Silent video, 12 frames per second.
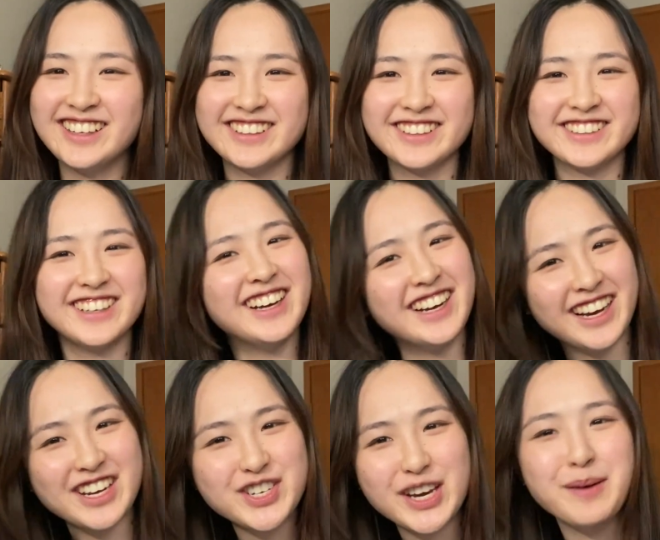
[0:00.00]
a little
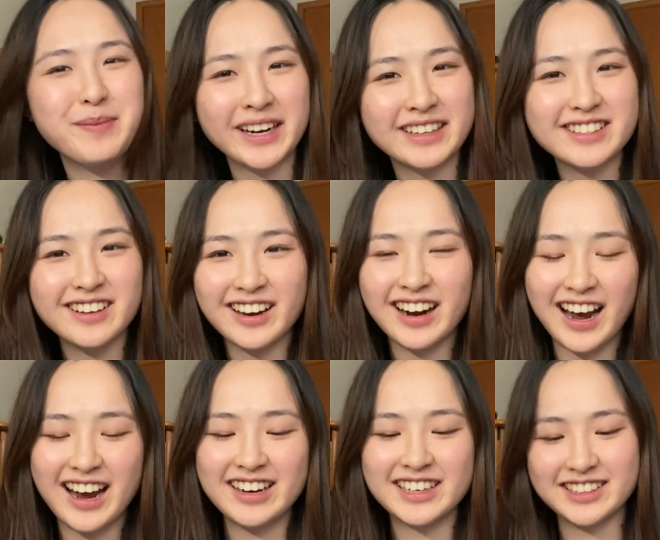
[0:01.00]
ashamed that it's not
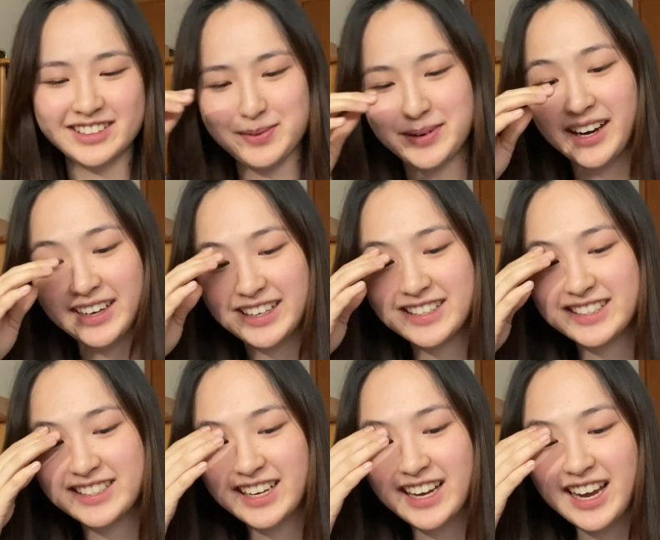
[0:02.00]
higher to be
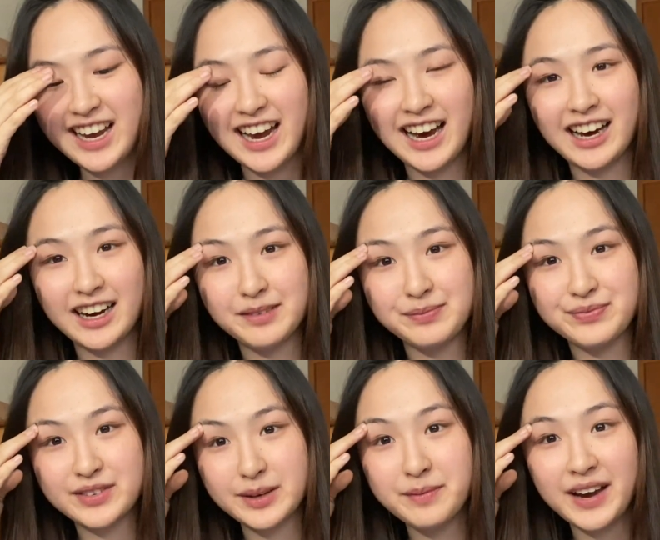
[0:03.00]
honest. Um,
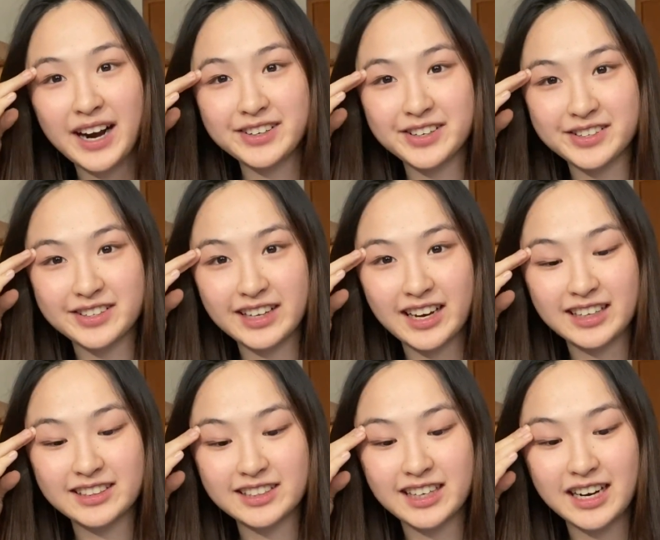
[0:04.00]
some factors
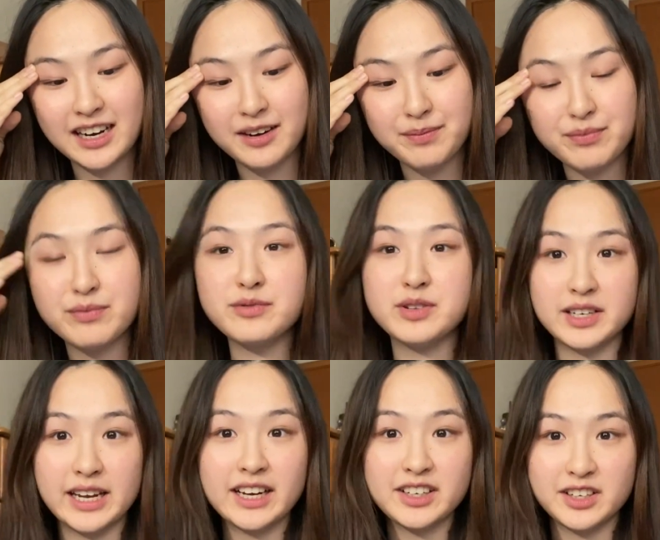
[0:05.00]
that um, to
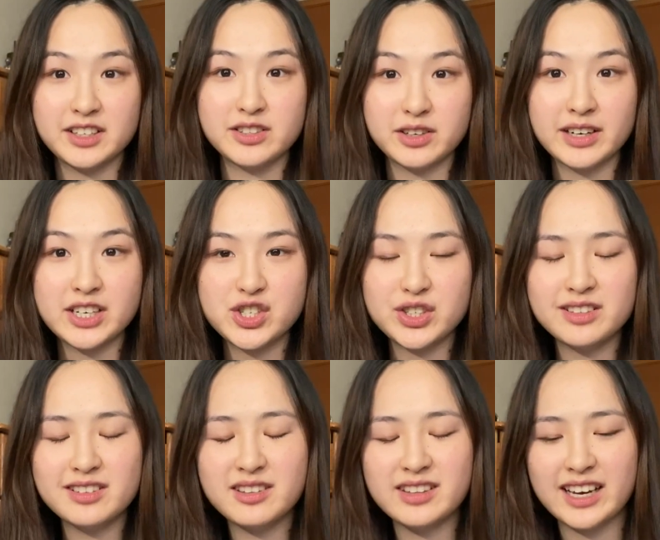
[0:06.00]
take into
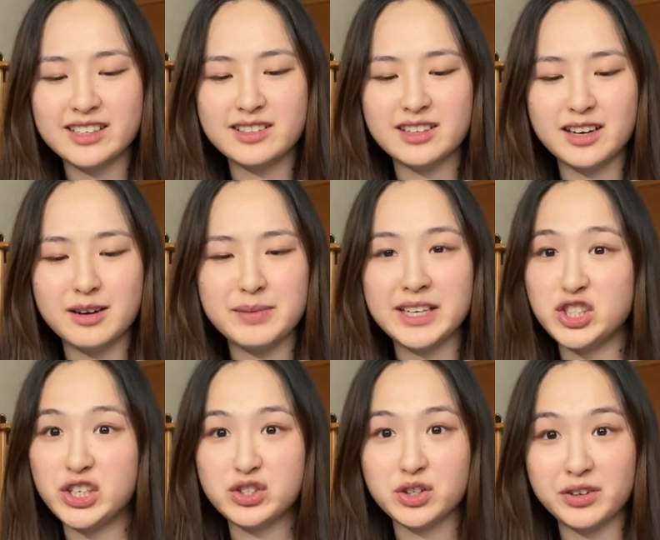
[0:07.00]
consideration that uh, might
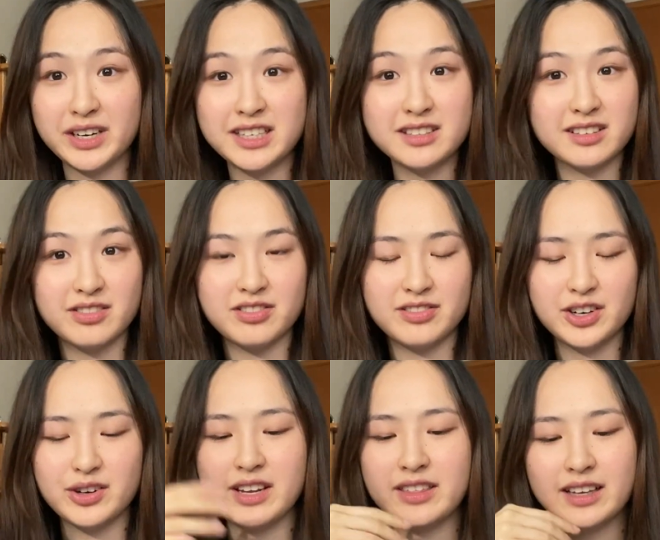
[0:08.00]
change your grades if you're
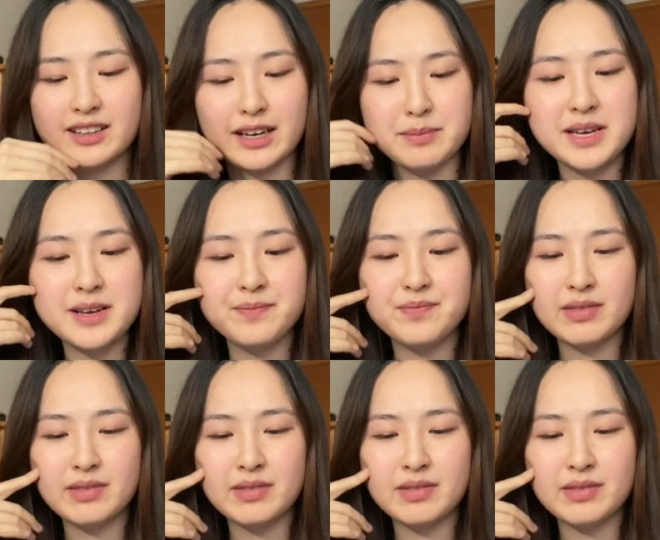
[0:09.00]
anything like me